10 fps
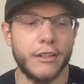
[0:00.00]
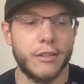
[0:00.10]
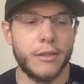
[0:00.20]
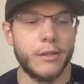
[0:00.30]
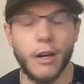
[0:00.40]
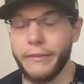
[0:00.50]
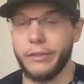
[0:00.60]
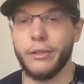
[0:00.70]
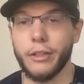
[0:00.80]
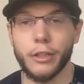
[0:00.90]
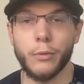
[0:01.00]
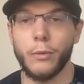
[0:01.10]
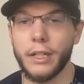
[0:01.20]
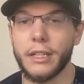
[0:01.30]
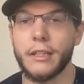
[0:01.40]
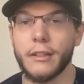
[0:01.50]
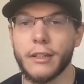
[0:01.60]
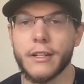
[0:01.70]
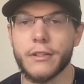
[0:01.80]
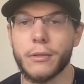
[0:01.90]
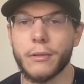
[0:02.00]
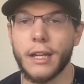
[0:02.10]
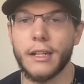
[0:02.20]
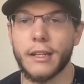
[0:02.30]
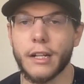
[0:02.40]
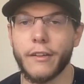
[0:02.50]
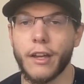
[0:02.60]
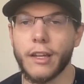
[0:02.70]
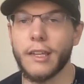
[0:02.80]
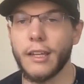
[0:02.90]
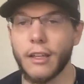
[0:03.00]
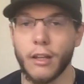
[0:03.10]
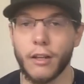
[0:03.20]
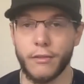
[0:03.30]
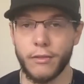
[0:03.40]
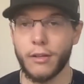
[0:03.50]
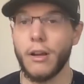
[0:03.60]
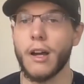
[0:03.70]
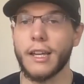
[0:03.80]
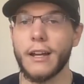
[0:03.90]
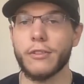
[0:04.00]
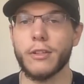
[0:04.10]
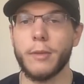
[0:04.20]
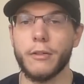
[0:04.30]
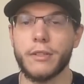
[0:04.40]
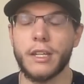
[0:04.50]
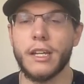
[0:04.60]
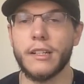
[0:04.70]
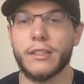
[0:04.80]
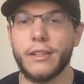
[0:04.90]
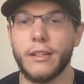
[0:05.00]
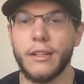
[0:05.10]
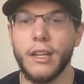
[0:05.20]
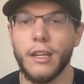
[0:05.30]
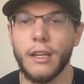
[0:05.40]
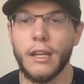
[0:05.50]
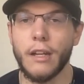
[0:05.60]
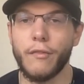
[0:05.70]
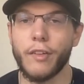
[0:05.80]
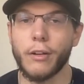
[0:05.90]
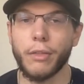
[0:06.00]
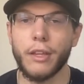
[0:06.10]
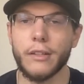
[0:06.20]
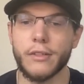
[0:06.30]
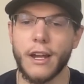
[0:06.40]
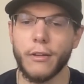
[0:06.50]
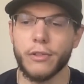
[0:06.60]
this is obviously a good week against Duquesne to kind of to knock out some of those kinks and figure things out.